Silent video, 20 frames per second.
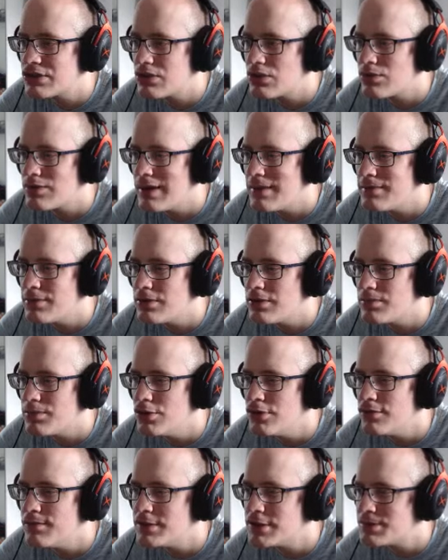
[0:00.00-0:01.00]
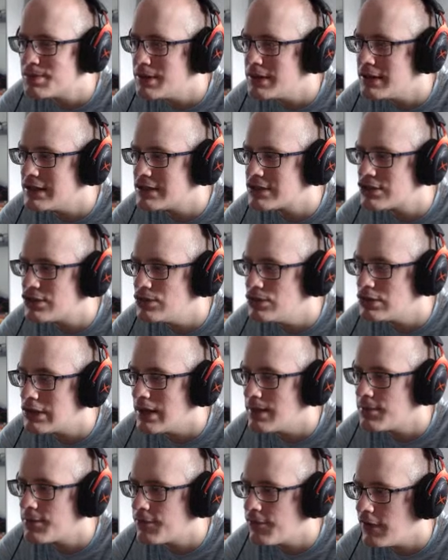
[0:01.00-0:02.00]
Remnant movement speed is 2
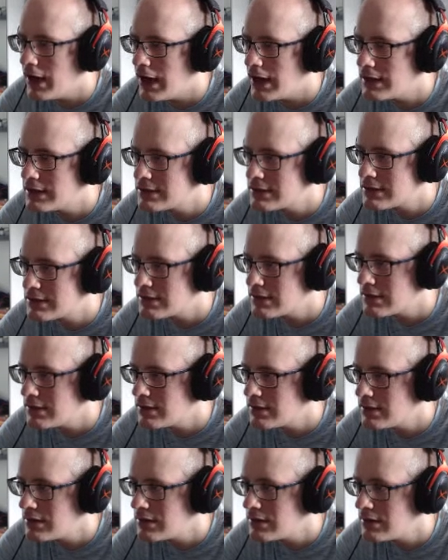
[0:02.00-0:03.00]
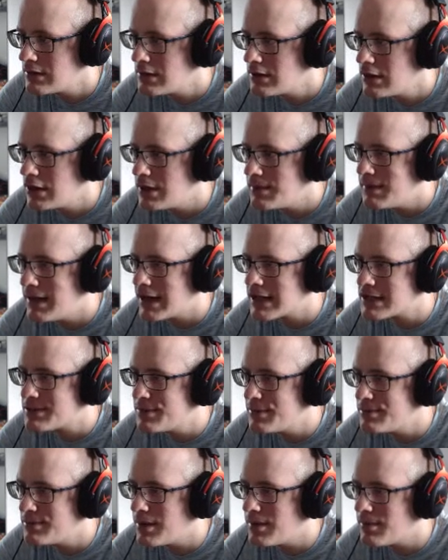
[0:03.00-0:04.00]
times faster.
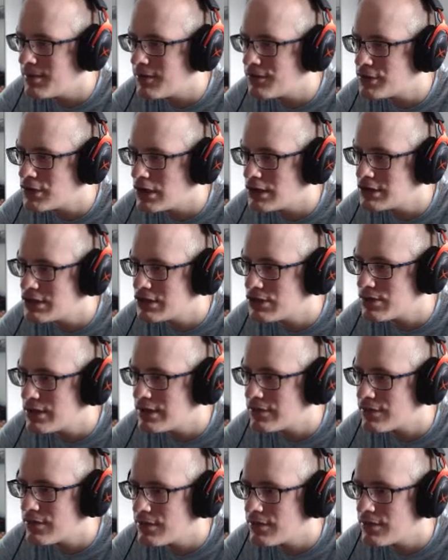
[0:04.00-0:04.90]
Maximum number of charges increased from